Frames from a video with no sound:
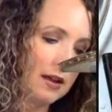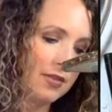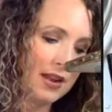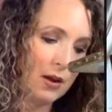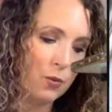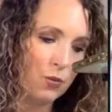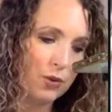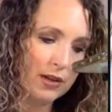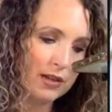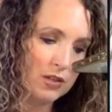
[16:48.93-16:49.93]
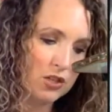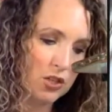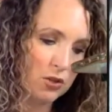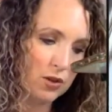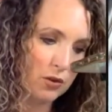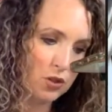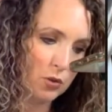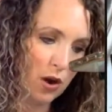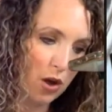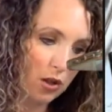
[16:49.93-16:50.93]
that I wanted to go
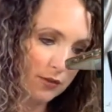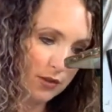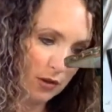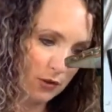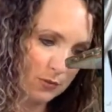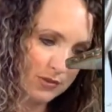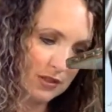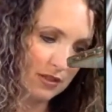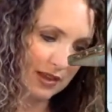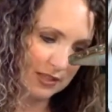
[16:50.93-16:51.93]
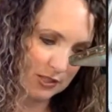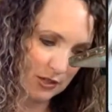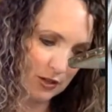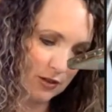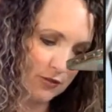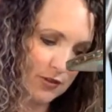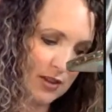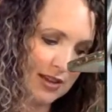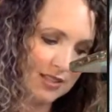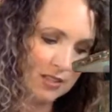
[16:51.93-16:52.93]
to all of the homes that they served.
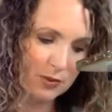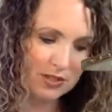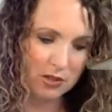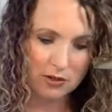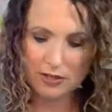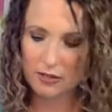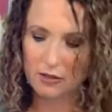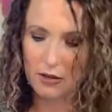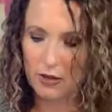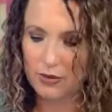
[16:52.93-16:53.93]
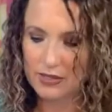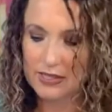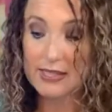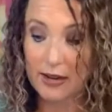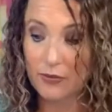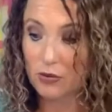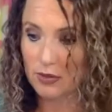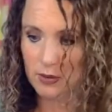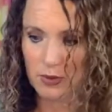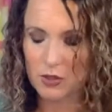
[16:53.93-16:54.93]
And so we started, going to several
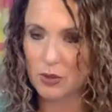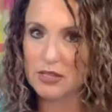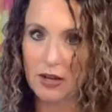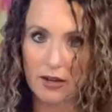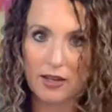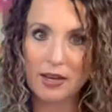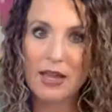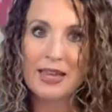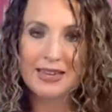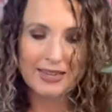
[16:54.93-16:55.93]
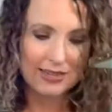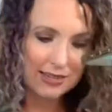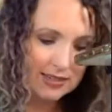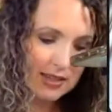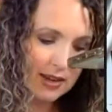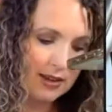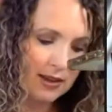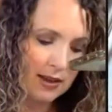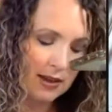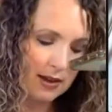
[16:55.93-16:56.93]
and went to a ton in India,
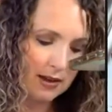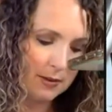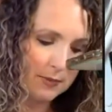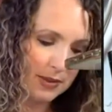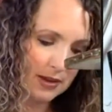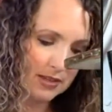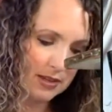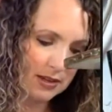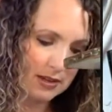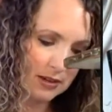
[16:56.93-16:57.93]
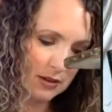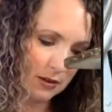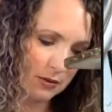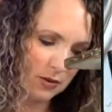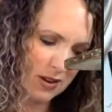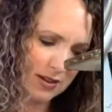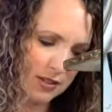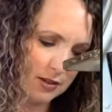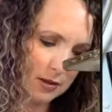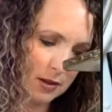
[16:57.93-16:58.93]
and a ton, or not a
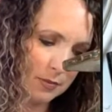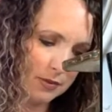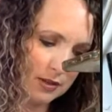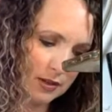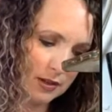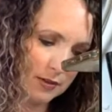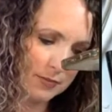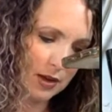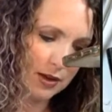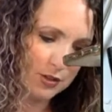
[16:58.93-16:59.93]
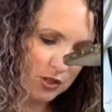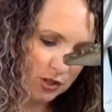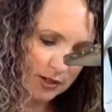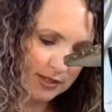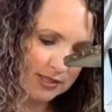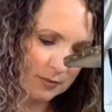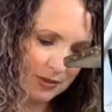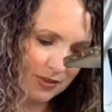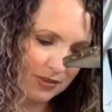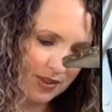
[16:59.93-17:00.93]
ton, a couple in Honduras.
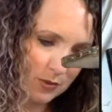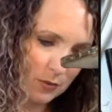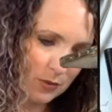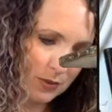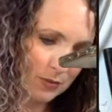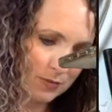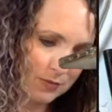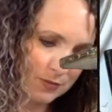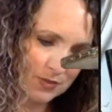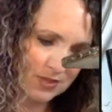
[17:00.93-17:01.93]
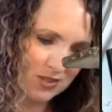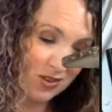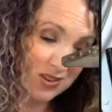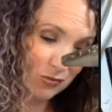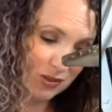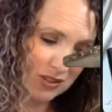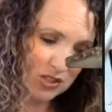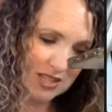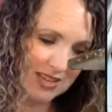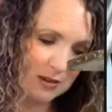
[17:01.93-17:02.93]
But then when we started really
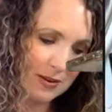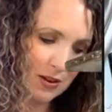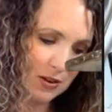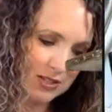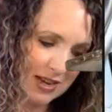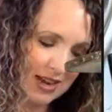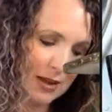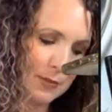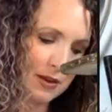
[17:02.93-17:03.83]
just thinking about our time and